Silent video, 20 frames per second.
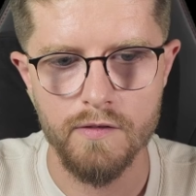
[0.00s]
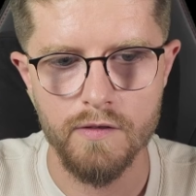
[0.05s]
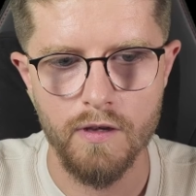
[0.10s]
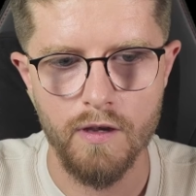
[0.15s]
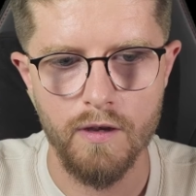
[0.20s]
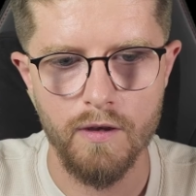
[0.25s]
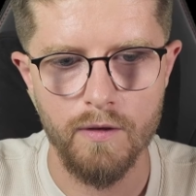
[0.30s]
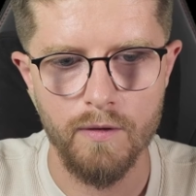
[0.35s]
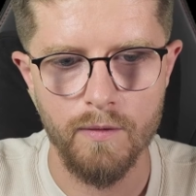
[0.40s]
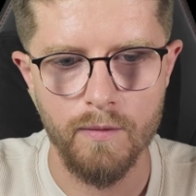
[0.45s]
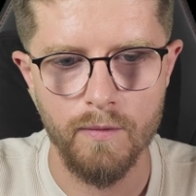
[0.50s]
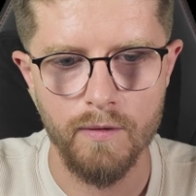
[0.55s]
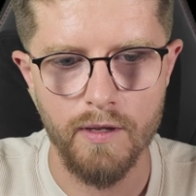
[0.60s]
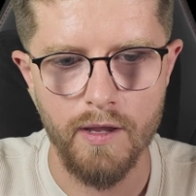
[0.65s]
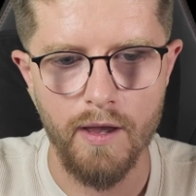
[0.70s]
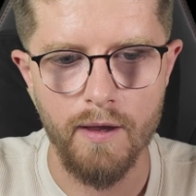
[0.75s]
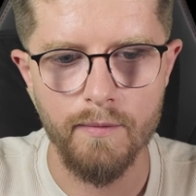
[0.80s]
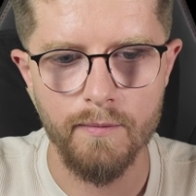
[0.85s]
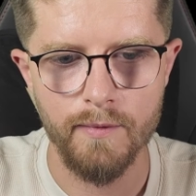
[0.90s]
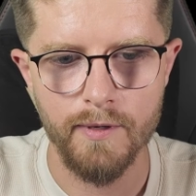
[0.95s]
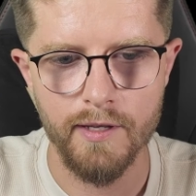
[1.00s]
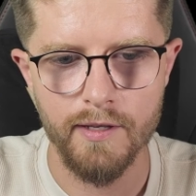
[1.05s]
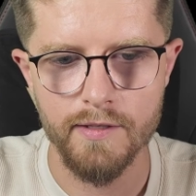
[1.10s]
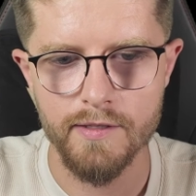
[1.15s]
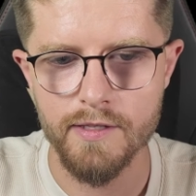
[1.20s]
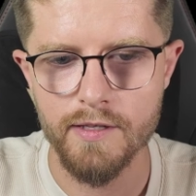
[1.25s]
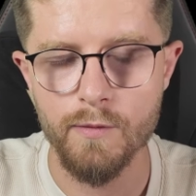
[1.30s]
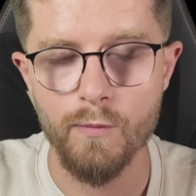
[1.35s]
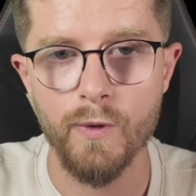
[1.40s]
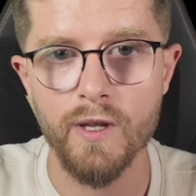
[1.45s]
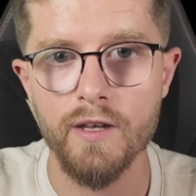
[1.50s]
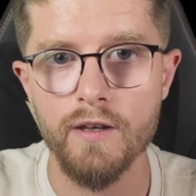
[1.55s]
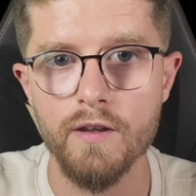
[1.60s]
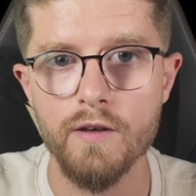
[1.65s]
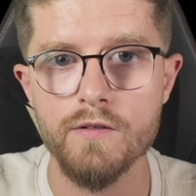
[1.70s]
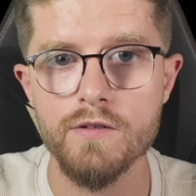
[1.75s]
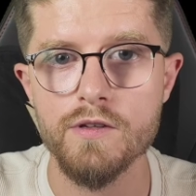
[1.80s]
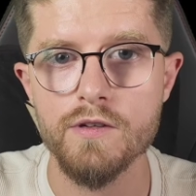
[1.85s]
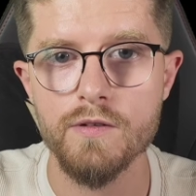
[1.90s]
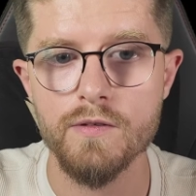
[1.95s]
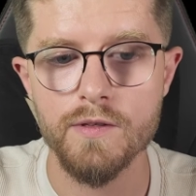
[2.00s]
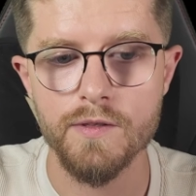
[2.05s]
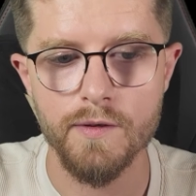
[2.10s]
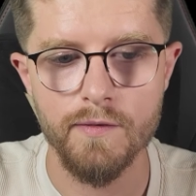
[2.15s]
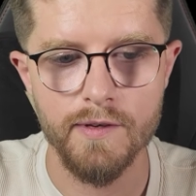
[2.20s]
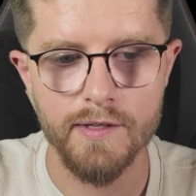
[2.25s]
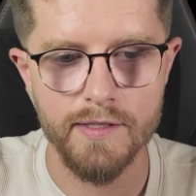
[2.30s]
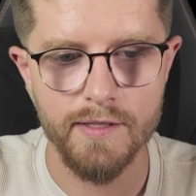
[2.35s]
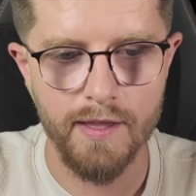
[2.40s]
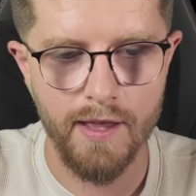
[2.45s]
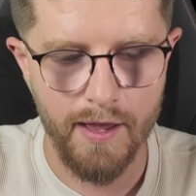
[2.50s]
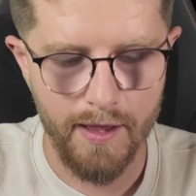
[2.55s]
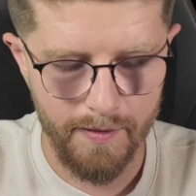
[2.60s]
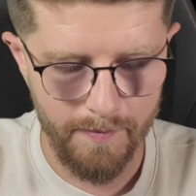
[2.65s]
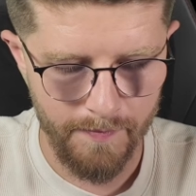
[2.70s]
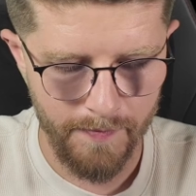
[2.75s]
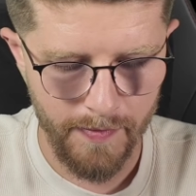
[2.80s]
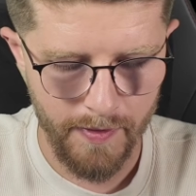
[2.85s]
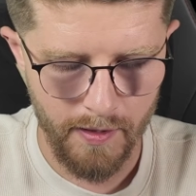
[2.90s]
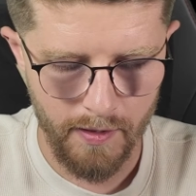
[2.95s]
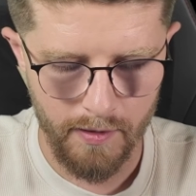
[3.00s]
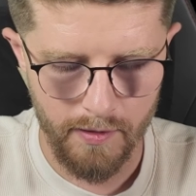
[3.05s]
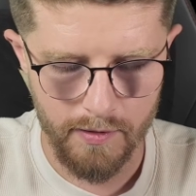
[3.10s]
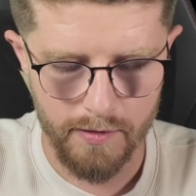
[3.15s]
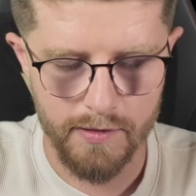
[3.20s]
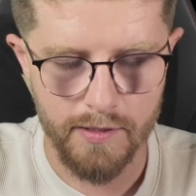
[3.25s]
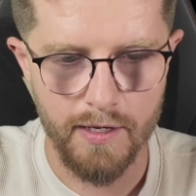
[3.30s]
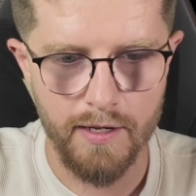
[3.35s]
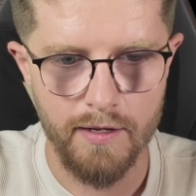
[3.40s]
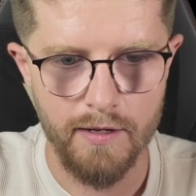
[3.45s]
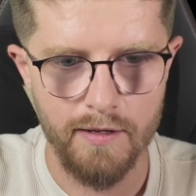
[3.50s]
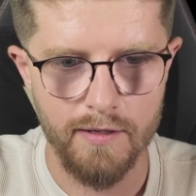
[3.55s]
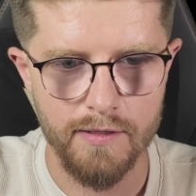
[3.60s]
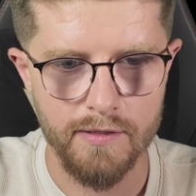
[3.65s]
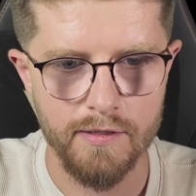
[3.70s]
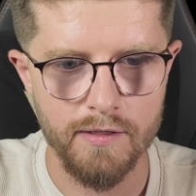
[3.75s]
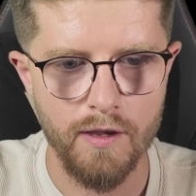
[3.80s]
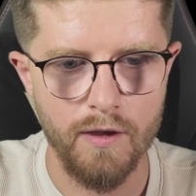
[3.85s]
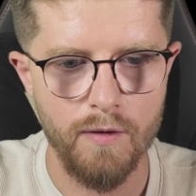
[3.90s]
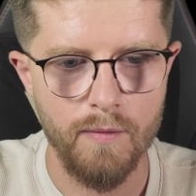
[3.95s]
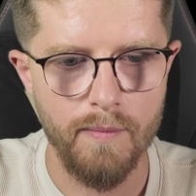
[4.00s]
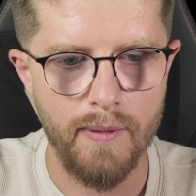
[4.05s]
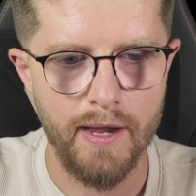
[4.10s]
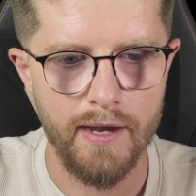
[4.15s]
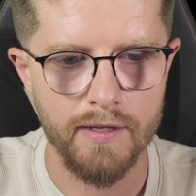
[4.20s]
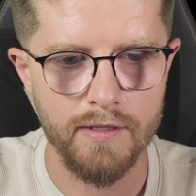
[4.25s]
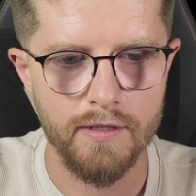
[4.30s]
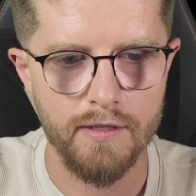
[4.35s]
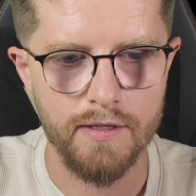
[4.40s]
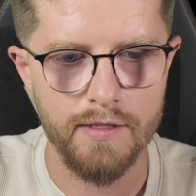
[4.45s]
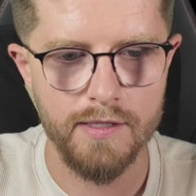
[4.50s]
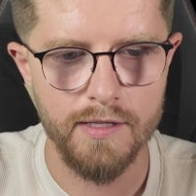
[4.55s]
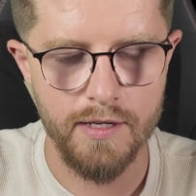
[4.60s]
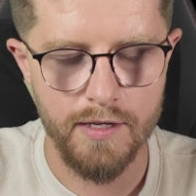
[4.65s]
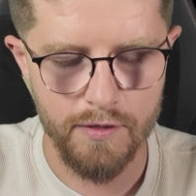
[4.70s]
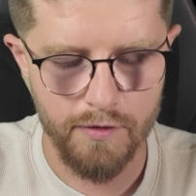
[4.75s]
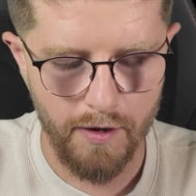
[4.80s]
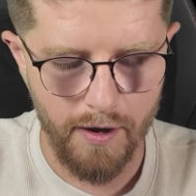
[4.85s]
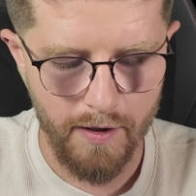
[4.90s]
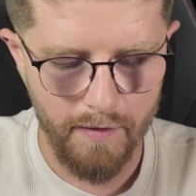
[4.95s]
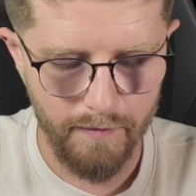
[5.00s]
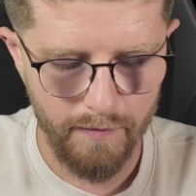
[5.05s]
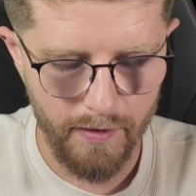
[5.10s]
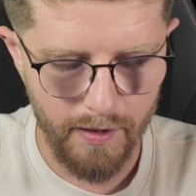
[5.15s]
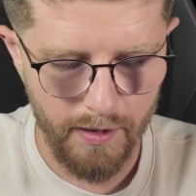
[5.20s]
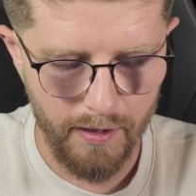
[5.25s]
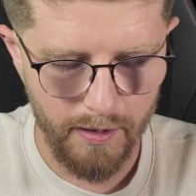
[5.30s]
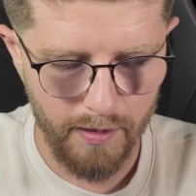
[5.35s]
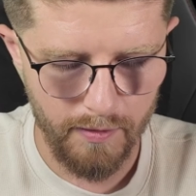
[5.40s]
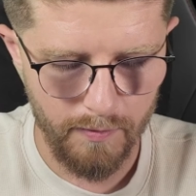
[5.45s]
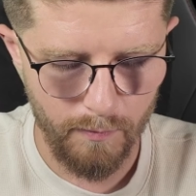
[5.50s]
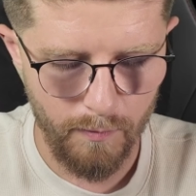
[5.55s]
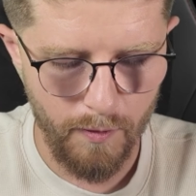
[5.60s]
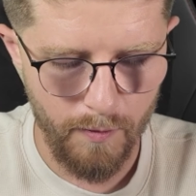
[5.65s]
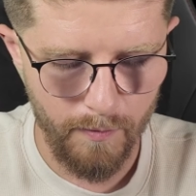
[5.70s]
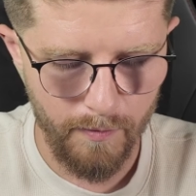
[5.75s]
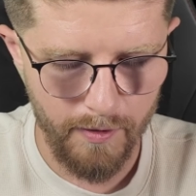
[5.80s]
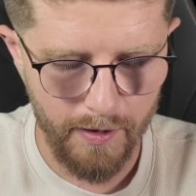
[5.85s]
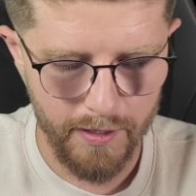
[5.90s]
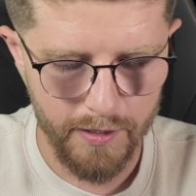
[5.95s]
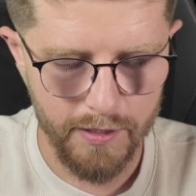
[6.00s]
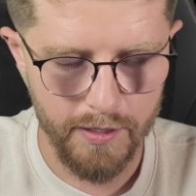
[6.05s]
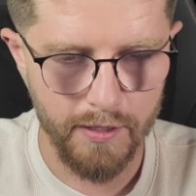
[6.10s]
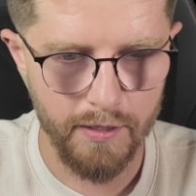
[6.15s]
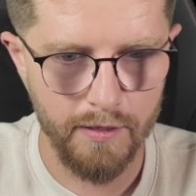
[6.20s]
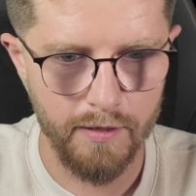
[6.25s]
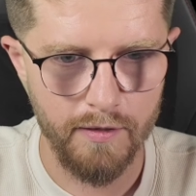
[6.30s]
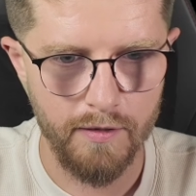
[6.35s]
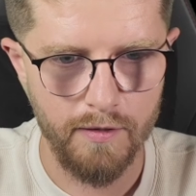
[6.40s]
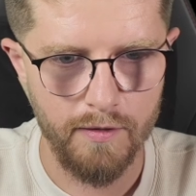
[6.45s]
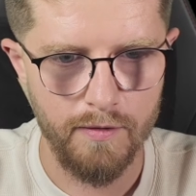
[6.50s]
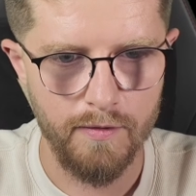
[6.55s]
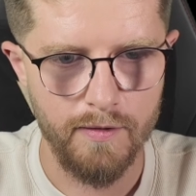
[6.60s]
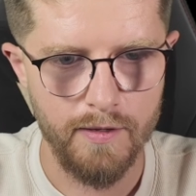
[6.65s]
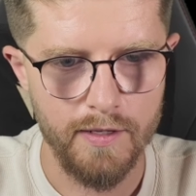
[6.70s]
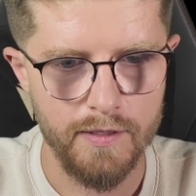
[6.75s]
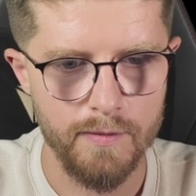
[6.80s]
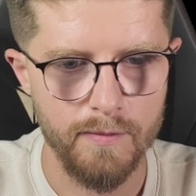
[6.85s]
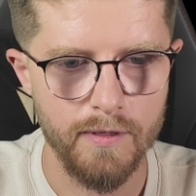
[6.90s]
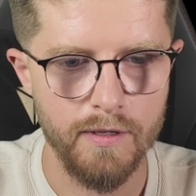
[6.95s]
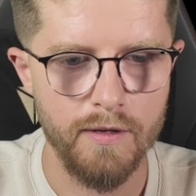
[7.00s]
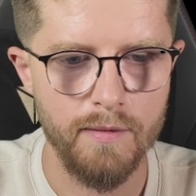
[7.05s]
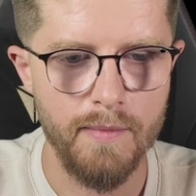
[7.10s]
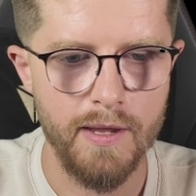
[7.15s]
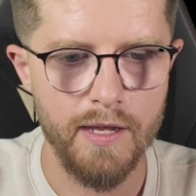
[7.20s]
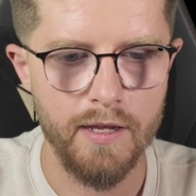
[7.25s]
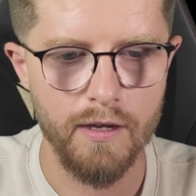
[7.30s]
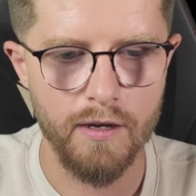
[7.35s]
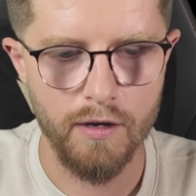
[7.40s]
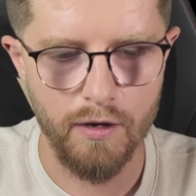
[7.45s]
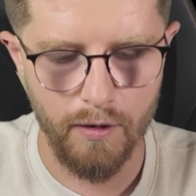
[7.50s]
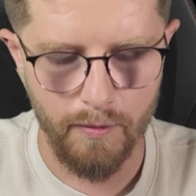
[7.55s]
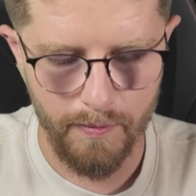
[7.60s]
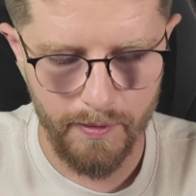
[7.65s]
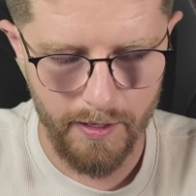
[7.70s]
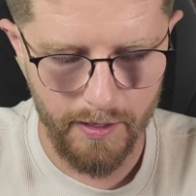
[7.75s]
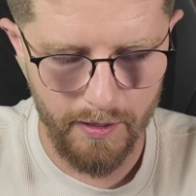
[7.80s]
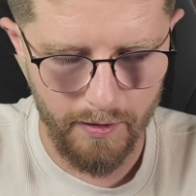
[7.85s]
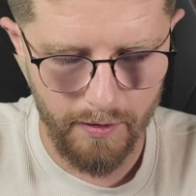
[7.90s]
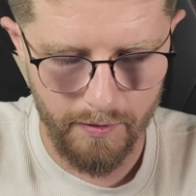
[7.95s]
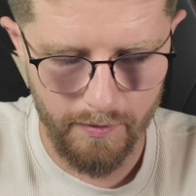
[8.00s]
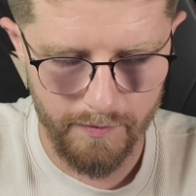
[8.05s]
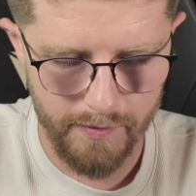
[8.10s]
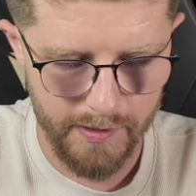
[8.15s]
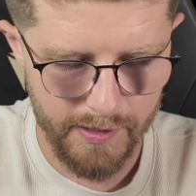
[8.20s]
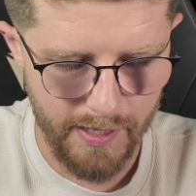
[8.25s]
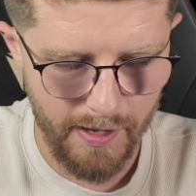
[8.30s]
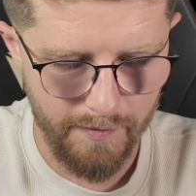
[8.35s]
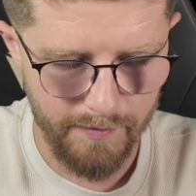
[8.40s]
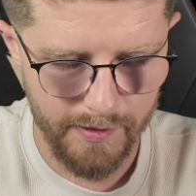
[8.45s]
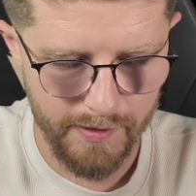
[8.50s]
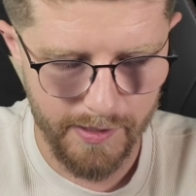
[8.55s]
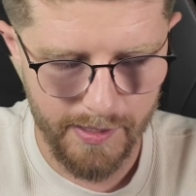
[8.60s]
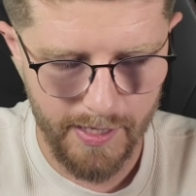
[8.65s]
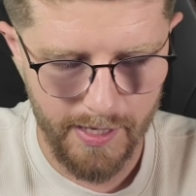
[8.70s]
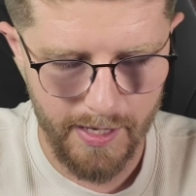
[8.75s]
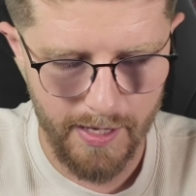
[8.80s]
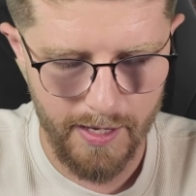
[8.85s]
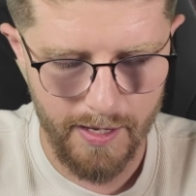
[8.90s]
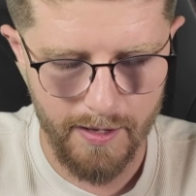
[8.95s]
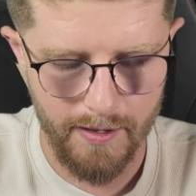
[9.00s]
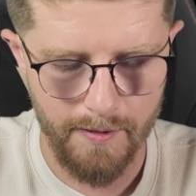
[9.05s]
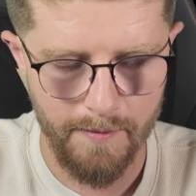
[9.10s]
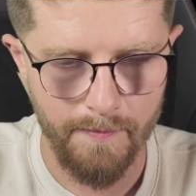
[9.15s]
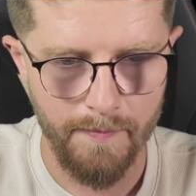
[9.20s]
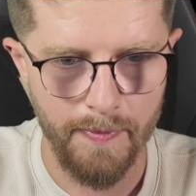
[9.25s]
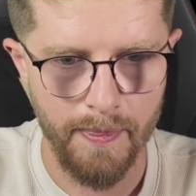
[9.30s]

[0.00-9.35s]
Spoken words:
So yeah, we can see Windows user is there. So let's go back to the C drive, and what we're actually going to do is we're going to make a copy of cefc.